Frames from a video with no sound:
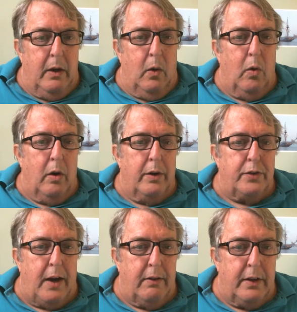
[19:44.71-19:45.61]
or
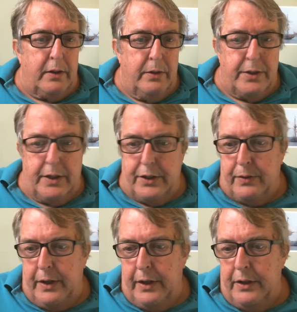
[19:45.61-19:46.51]
travel and cruise
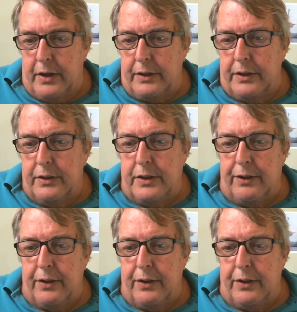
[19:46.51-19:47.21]
industry news on Tuesday,